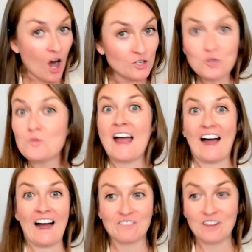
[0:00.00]
do we
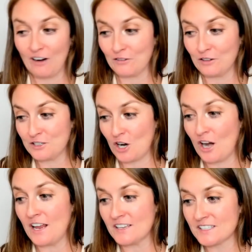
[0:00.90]
have coverage?
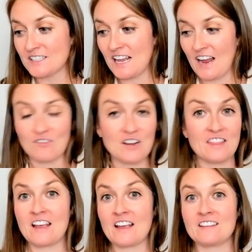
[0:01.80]
Is
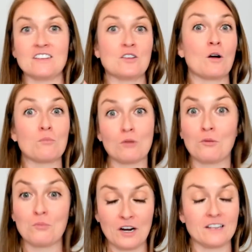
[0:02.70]
everything,
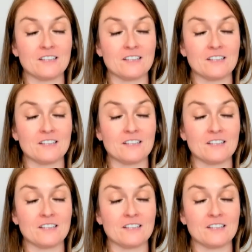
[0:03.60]
appropriate?